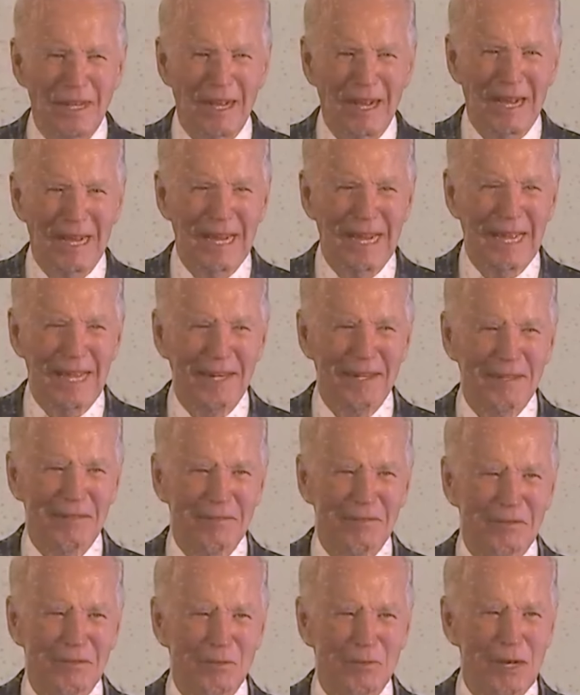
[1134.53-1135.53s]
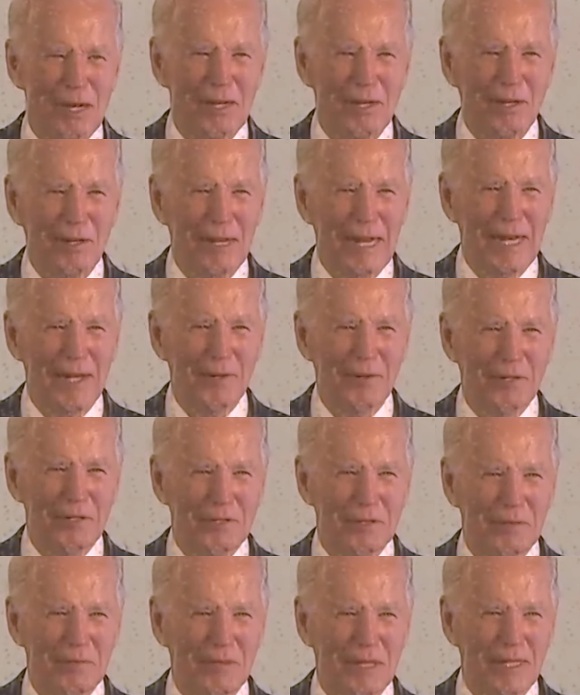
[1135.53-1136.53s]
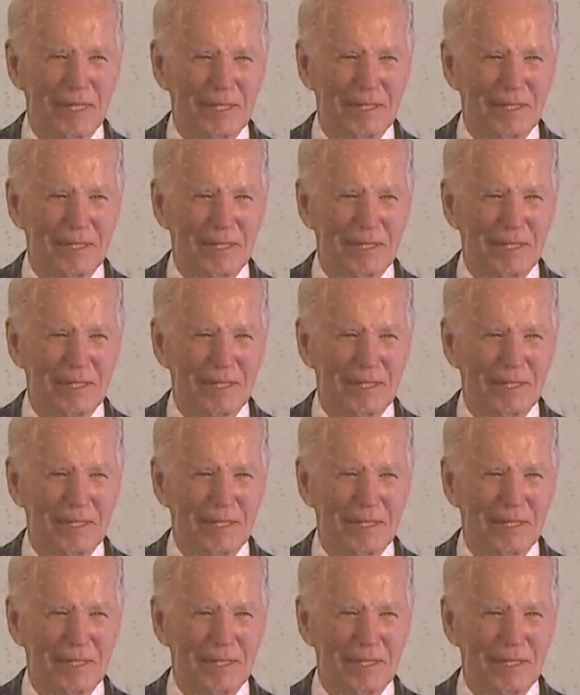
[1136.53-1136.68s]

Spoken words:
I had a cranial aneurysm.